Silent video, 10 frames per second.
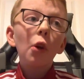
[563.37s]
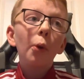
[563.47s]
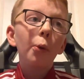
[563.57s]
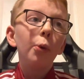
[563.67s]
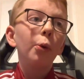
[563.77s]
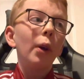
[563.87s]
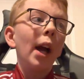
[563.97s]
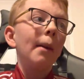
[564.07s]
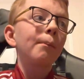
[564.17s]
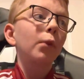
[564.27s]
who
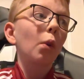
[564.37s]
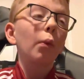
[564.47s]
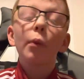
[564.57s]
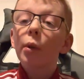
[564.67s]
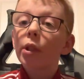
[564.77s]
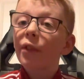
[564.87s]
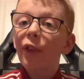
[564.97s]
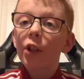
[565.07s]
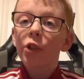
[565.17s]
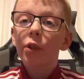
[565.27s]
was
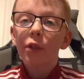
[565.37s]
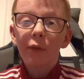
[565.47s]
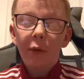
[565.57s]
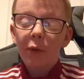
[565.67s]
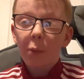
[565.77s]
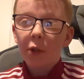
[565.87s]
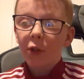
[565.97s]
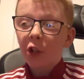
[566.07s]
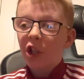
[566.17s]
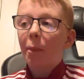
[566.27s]

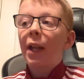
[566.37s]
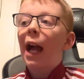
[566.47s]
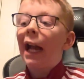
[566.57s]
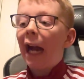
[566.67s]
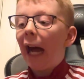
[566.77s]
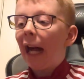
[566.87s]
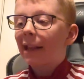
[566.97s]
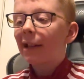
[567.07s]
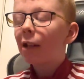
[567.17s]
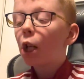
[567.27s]
the chippy I had